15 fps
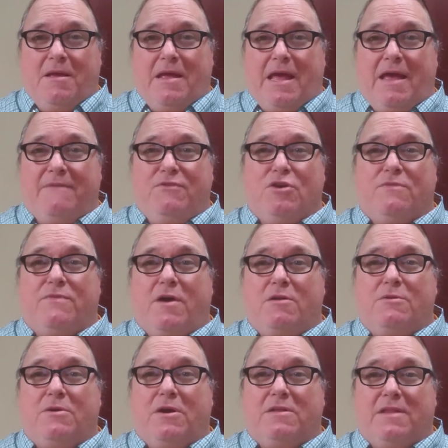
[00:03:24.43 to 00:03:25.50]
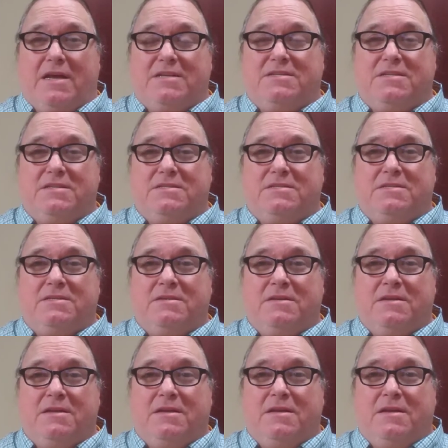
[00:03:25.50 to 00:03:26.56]
And if you're following our lessons,
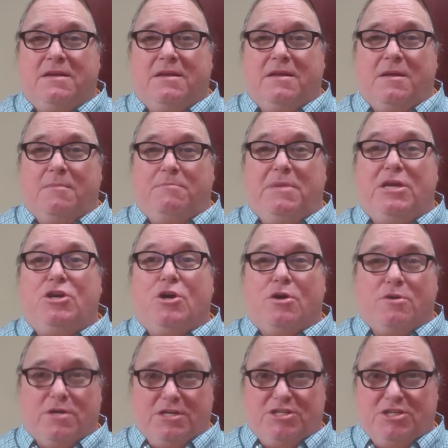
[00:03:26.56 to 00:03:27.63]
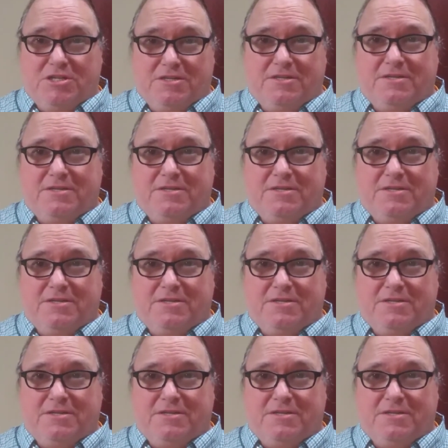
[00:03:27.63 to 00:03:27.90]
be courage.